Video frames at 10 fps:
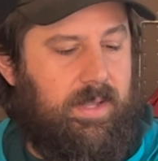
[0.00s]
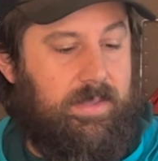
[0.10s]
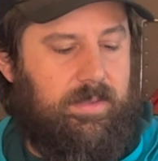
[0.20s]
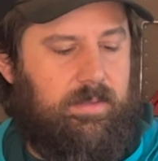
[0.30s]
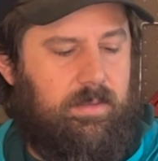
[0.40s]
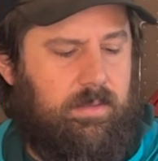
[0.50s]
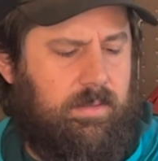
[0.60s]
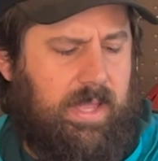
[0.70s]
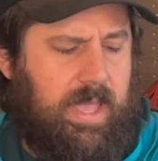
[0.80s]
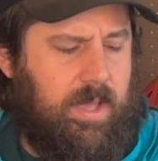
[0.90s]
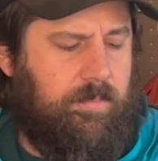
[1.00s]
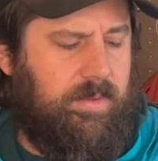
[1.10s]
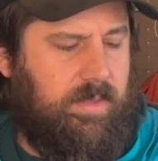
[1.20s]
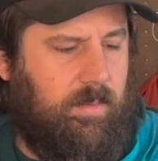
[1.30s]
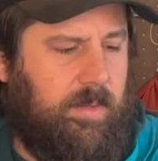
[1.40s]
in the camp
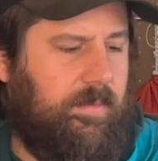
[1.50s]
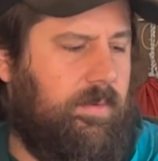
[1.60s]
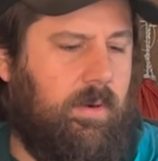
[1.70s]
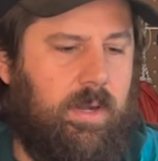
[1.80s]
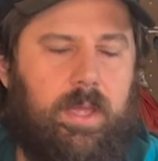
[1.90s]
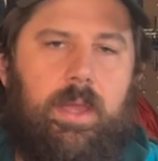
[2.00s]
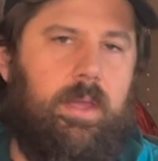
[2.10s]
the week before.